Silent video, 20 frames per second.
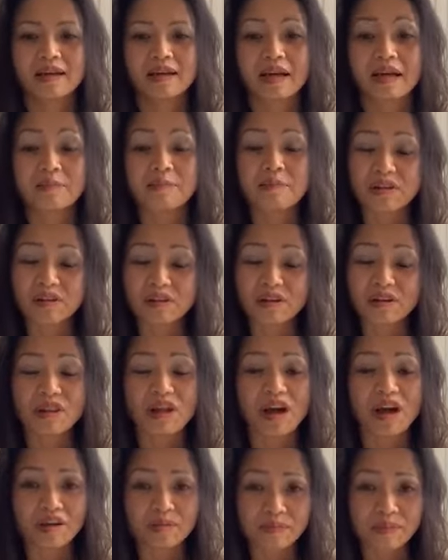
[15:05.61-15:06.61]
Um, there are a
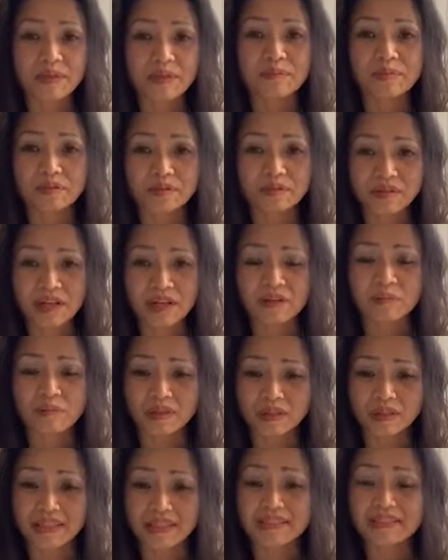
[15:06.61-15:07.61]
lot of people that are
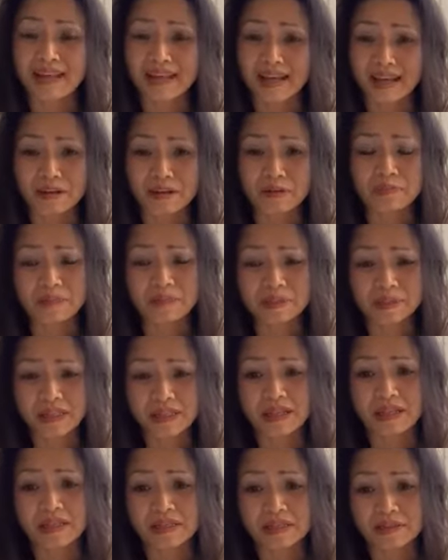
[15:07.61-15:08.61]
willing to help
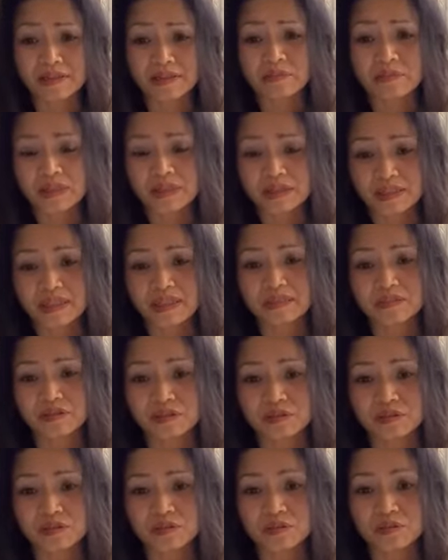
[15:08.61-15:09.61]
and are willing
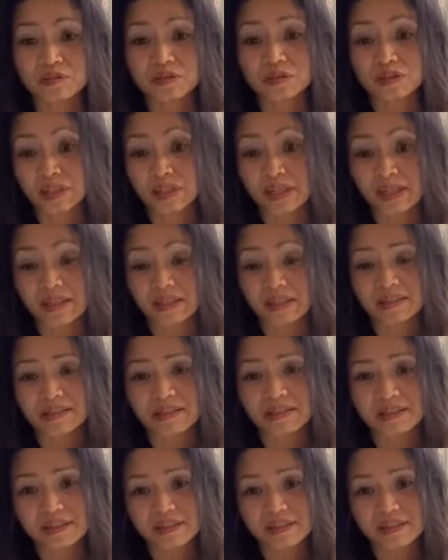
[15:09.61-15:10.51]
to share